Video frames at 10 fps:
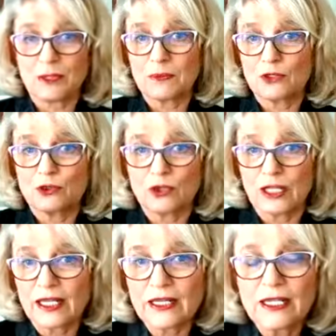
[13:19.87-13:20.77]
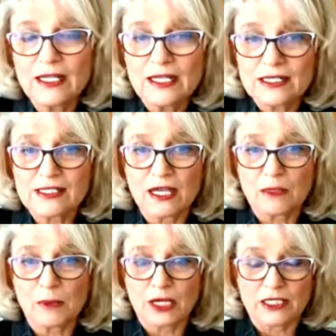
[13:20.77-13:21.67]
Maybe you don't like
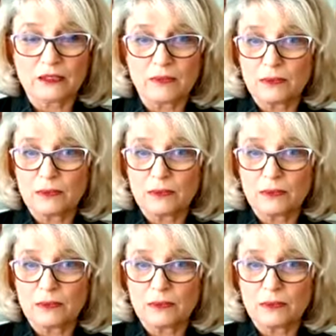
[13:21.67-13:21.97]
stock market.